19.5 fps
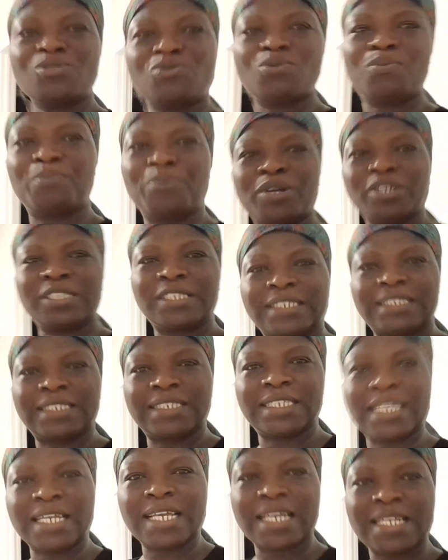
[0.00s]
to brush his
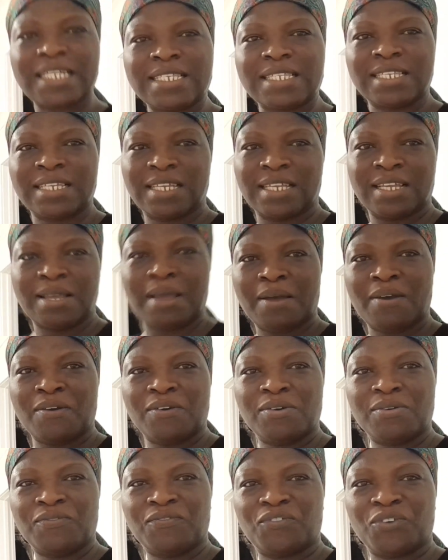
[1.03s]
teeth
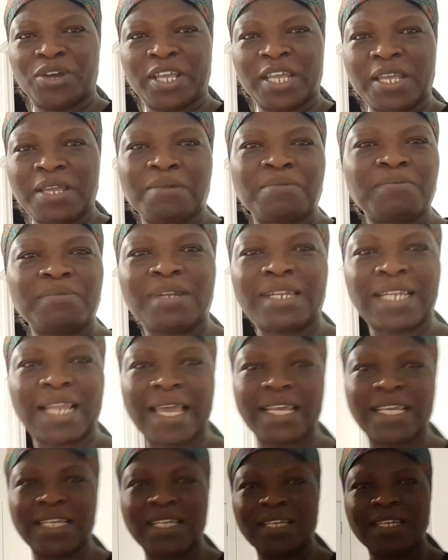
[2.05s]
for him,
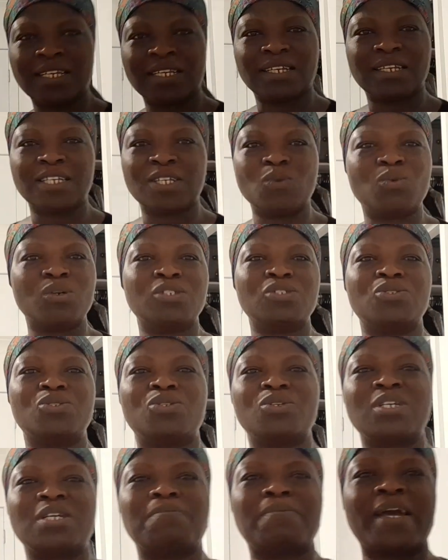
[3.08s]
like he wants to
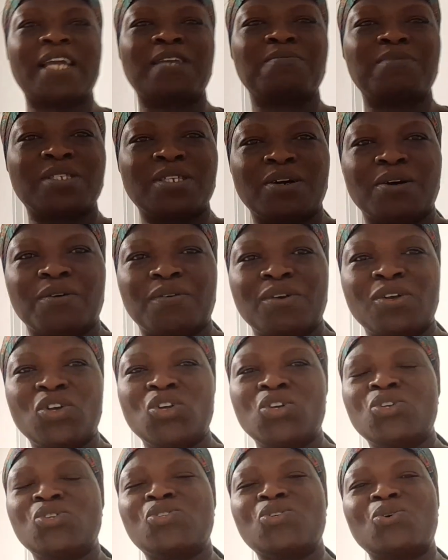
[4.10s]
do it by himself.
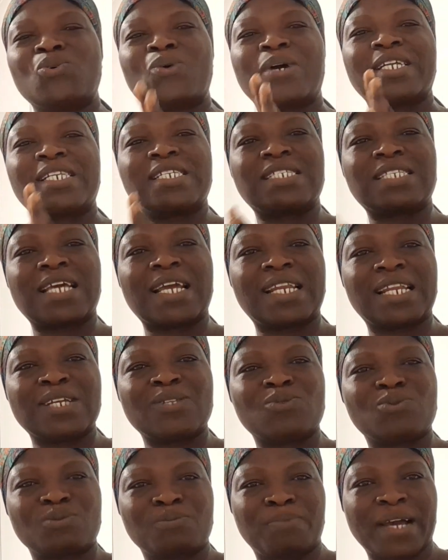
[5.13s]
So I
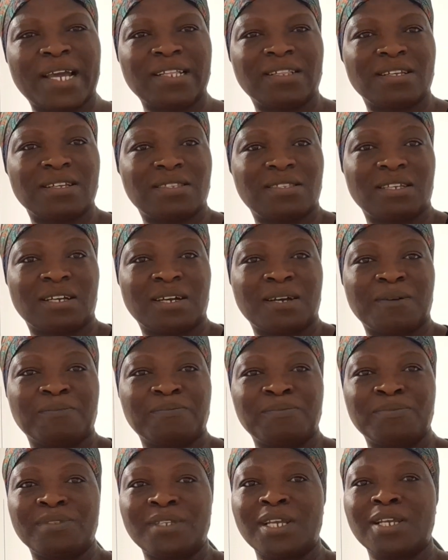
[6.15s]
decided to buy this
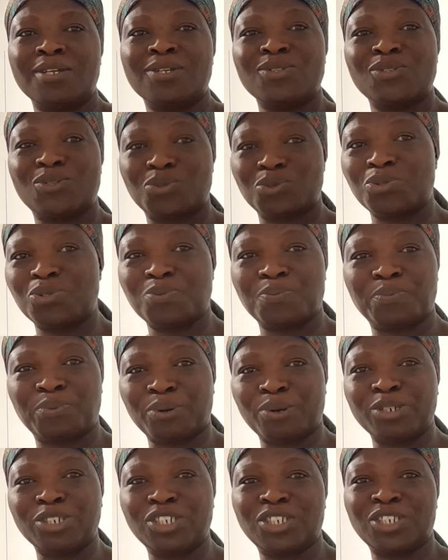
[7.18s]

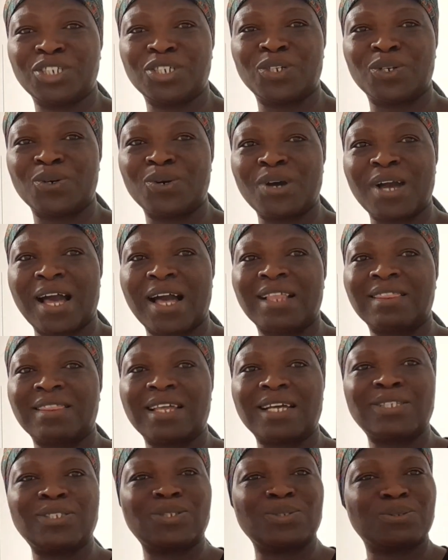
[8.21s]
toothbrush, you know, and
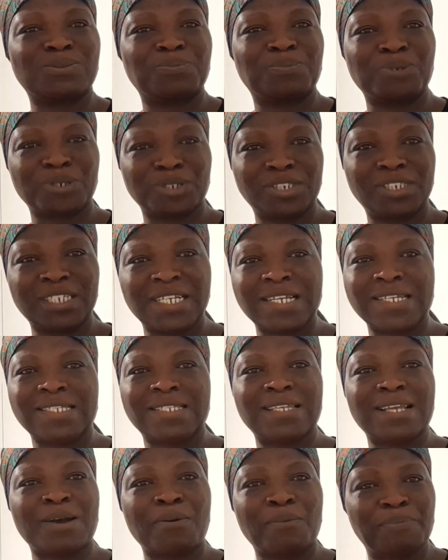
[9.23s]
that toothbrush
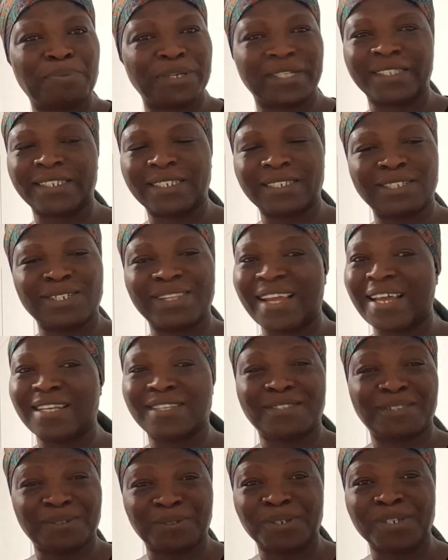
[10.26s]
is helping, like
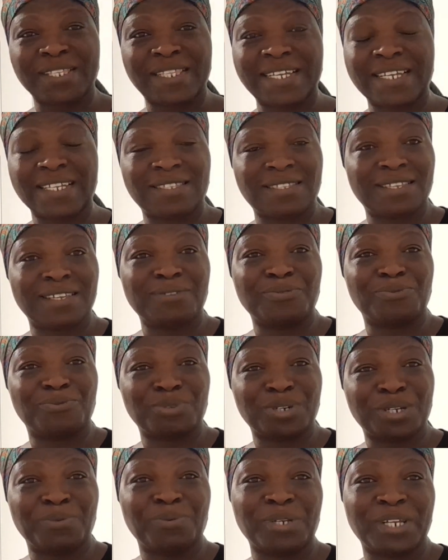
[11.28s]
seriously, it's
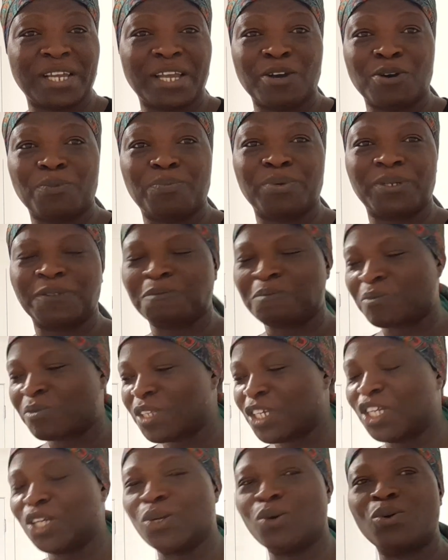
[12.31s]
really really helping,
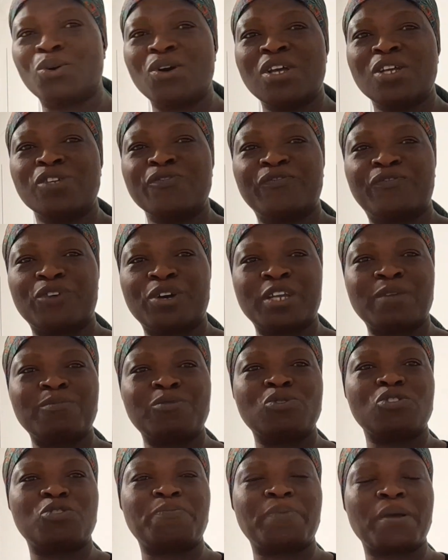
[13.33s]
you know, for him
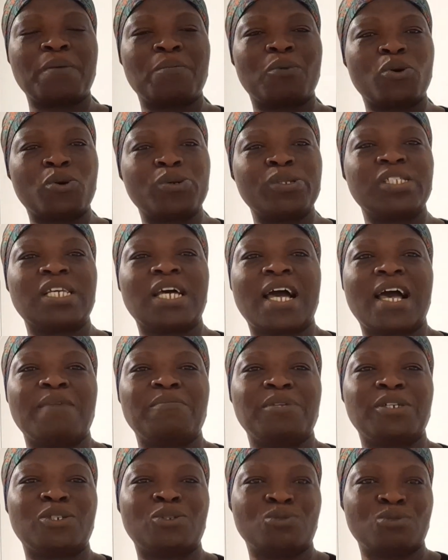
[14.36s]
to spend more
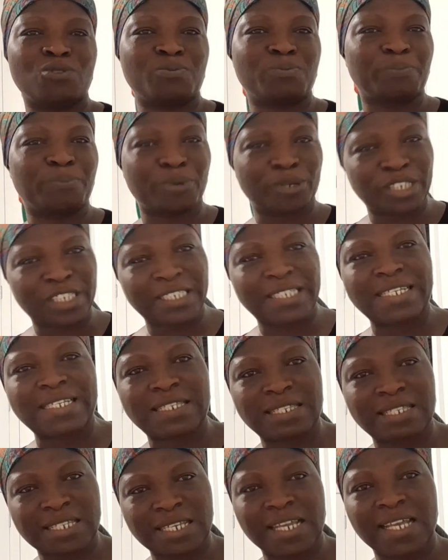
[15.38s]
time, you know, brushing
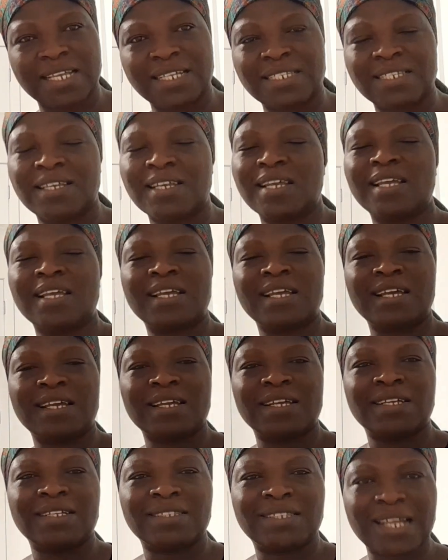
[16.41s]
his teeth.
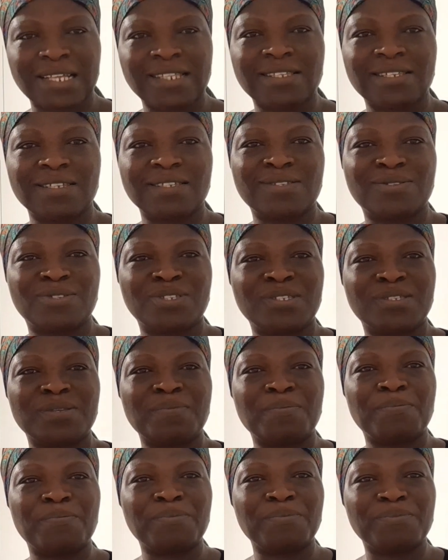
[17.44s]
That is
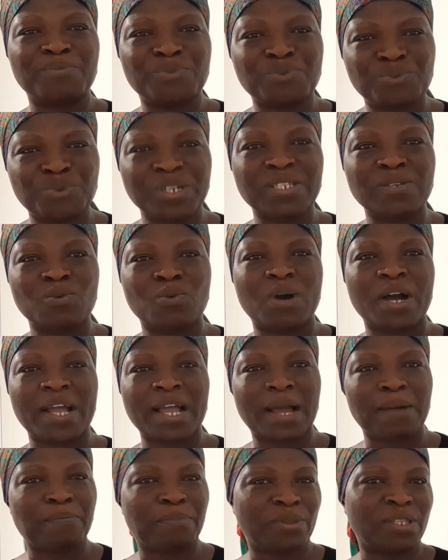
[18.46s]
the reason why
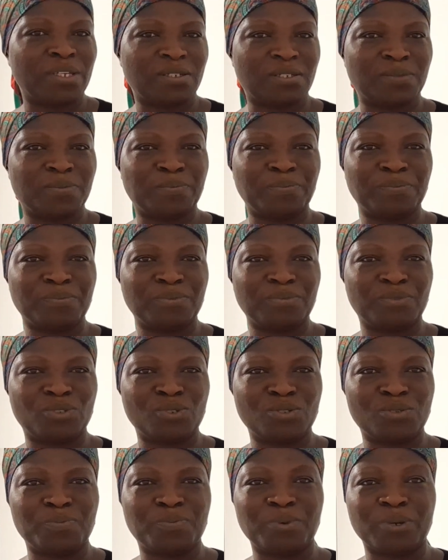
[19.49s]
I bought this
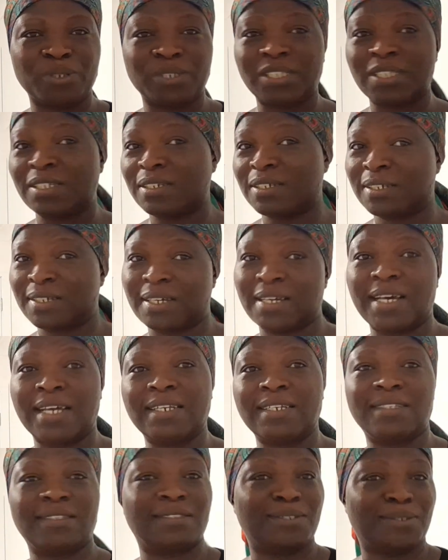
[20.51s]
toothbrush,
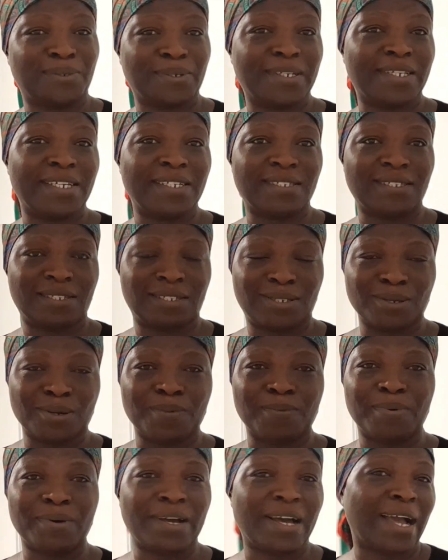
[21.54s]
and it's doing its
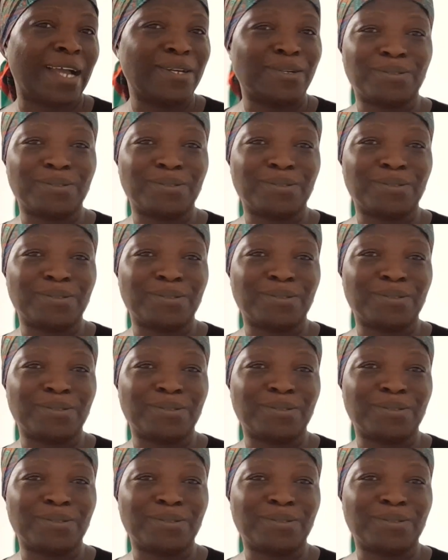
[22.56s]
job. I